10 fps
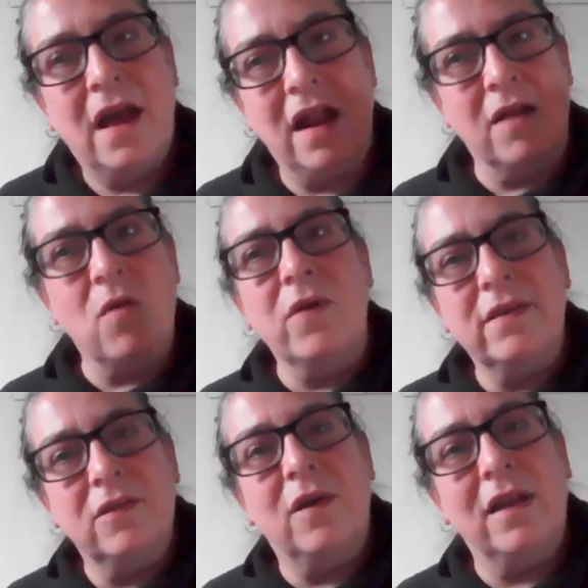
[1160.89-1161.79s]
and I
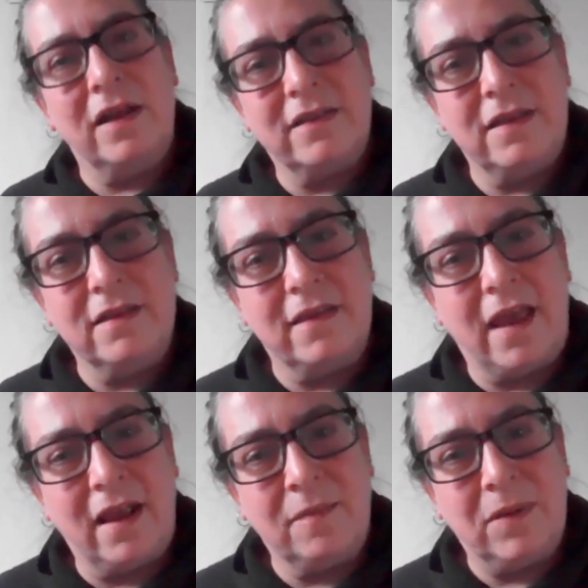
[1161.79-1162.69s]
always knew I liked
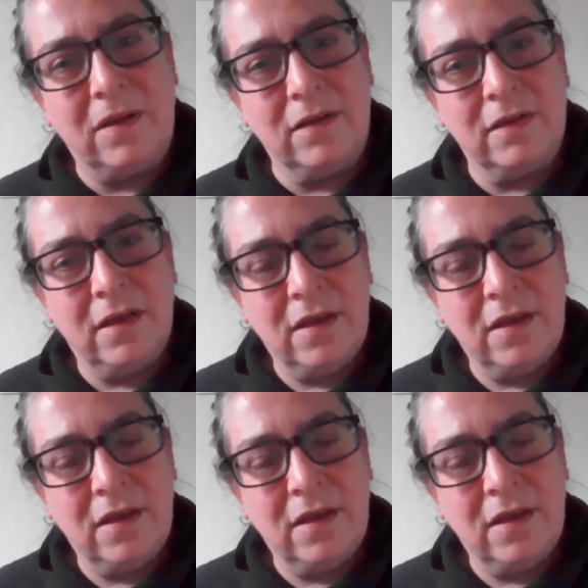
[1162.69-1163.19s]
insects because